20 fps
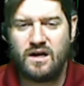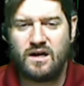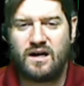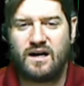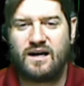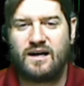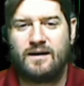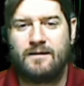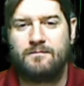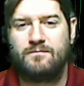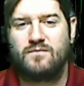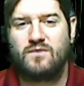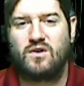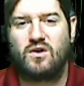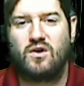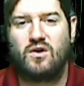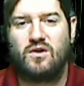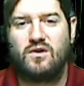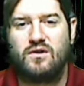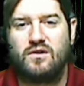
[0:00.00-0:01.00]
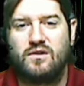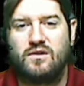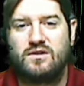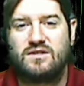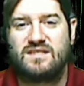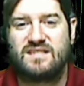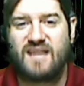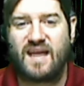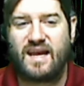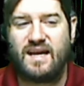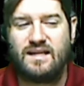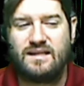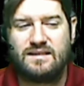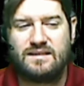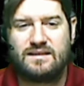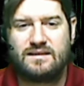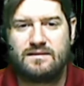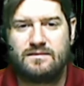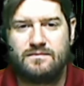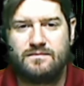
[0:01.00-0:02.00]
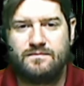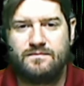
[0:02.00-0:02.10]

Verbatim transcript: Um, states